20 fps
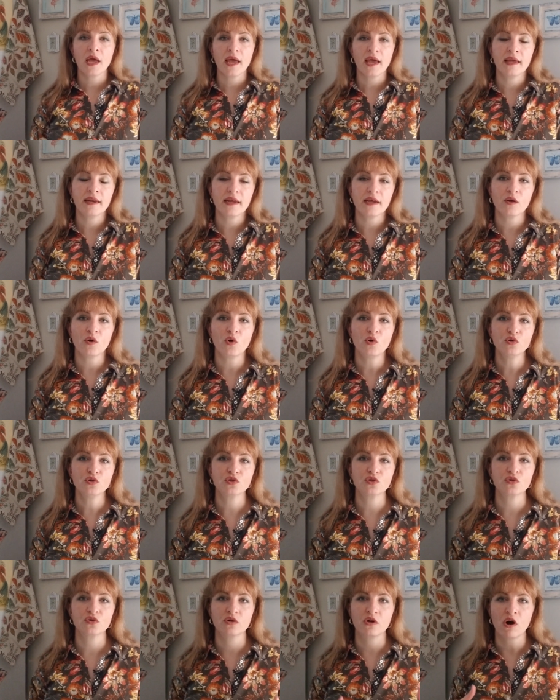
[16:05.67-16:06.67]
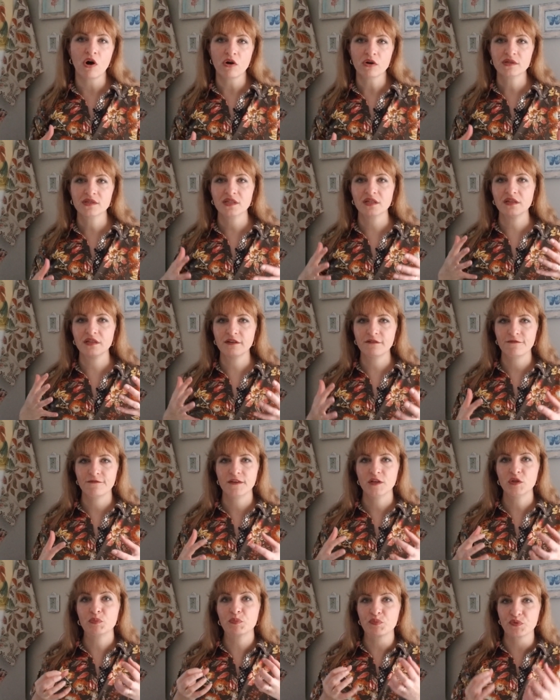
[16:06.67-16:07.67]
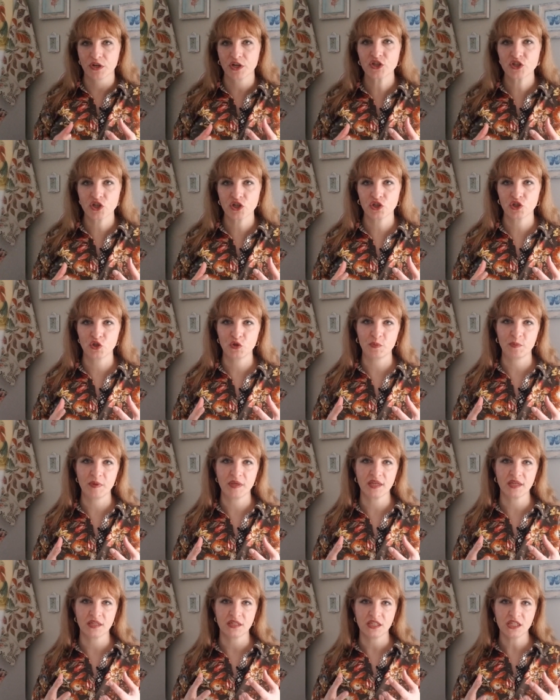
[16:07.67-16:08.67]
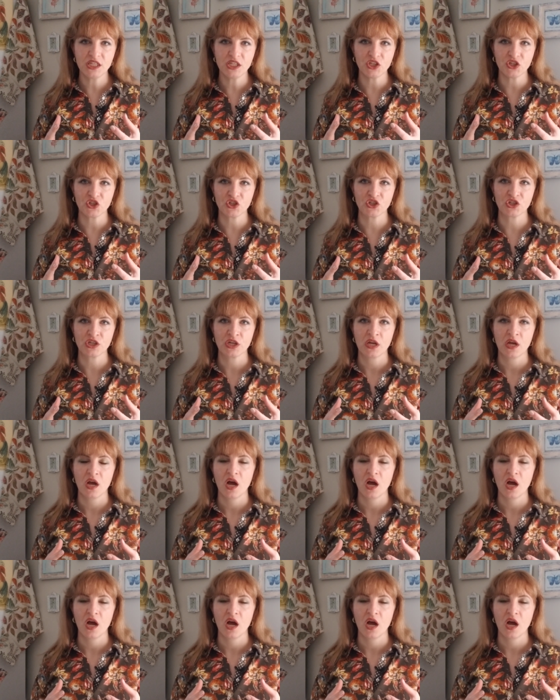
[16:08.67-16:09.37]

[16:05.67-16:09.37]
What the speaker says: And I also constantly feel pressured to pick a niche.